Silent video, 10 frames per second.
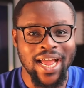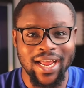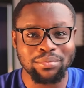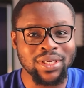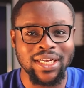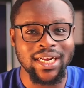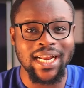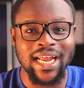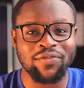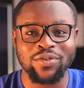I mean,
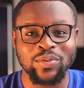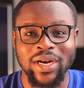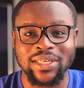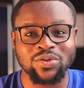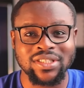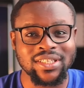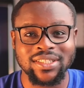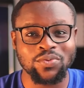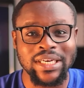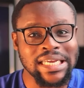Ghana Football
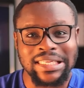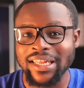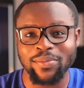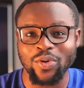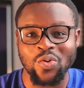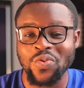Association, we just need people.